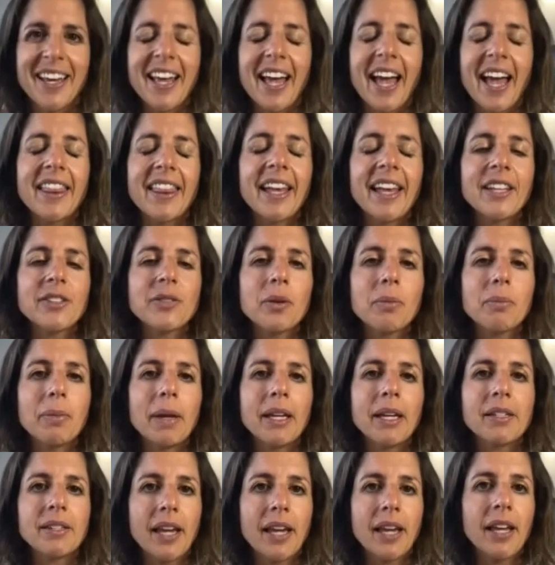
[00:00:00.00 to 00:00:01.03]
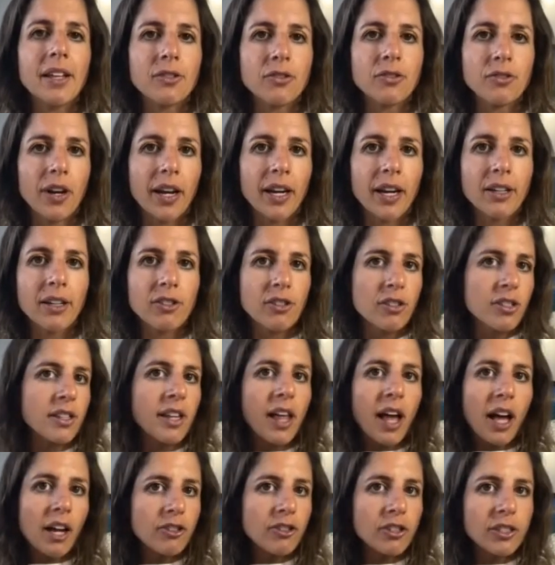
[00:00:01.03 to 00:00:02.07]
And that's what makes sense, right? Just
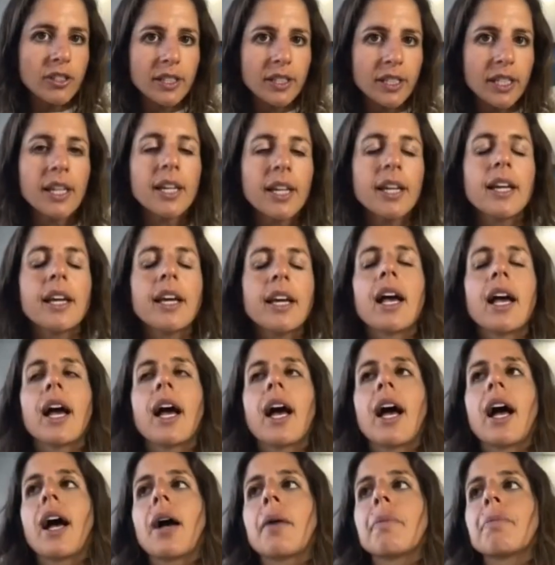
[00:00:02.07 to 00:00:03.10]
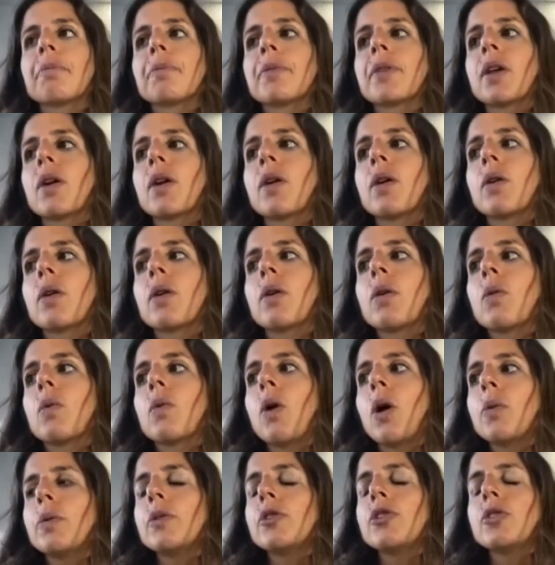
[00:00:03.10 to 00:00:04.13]
logically.
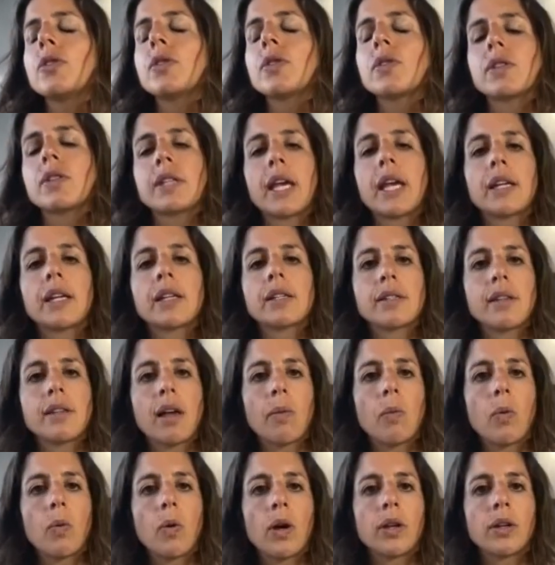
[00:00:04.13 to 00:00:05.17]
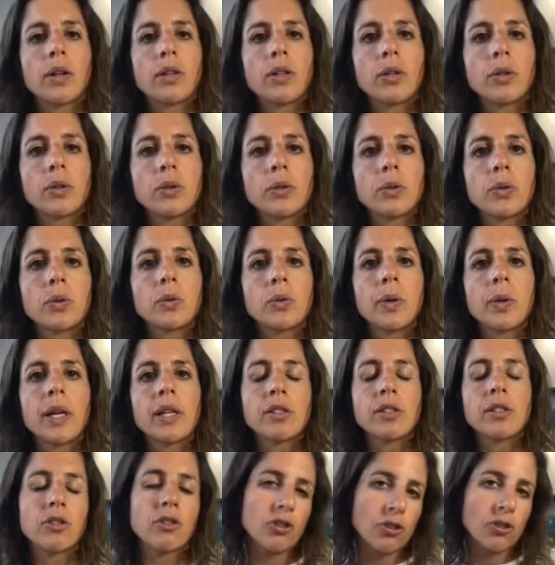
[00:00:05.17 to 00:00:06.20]
What would you say to someone who
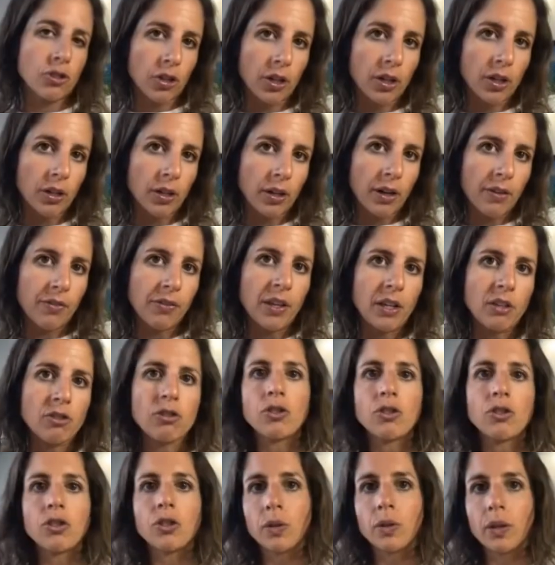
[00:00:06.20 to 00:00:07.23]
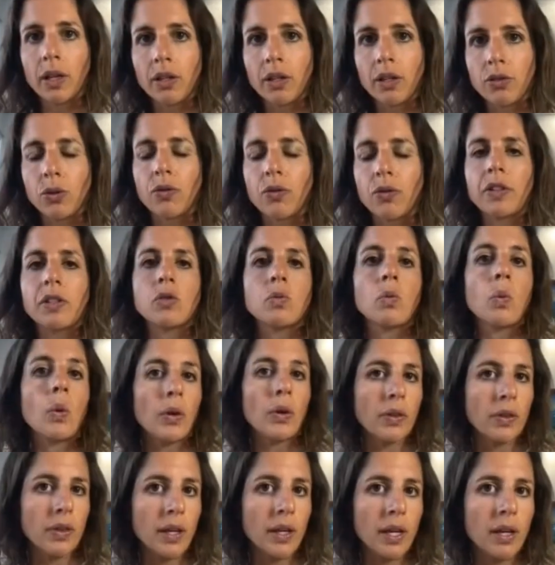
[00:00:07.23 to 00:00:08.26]
isn't sure if they should do this or if it's
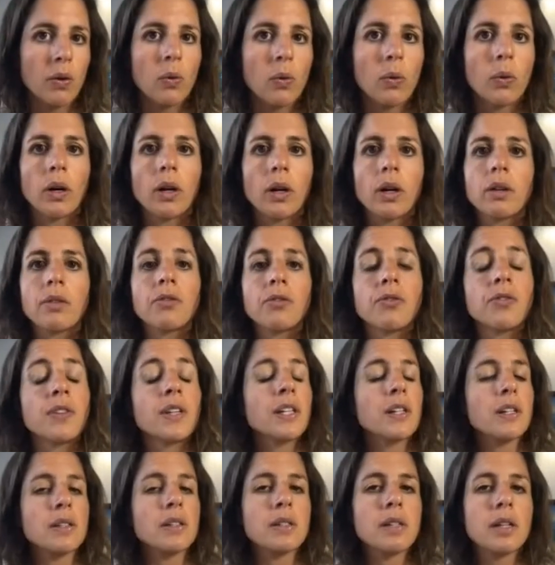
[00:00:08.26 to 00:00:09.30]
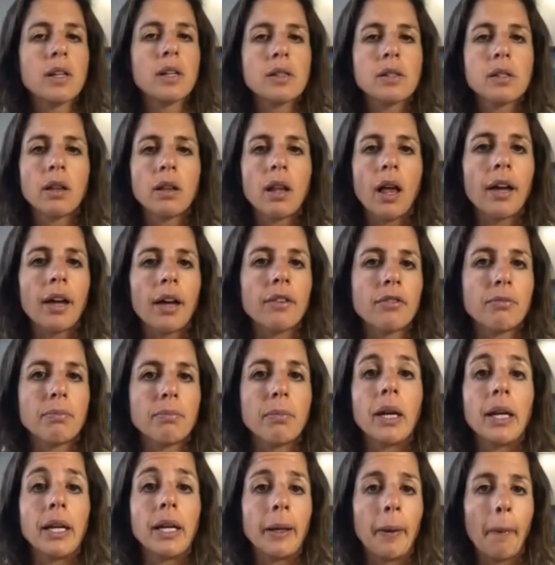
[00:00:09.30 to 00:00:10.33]
worth it, or fears that it's a lot of
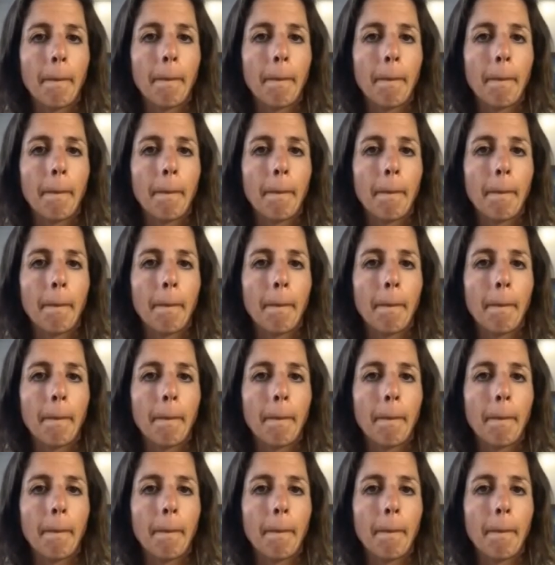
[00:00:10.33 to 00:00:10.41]
money?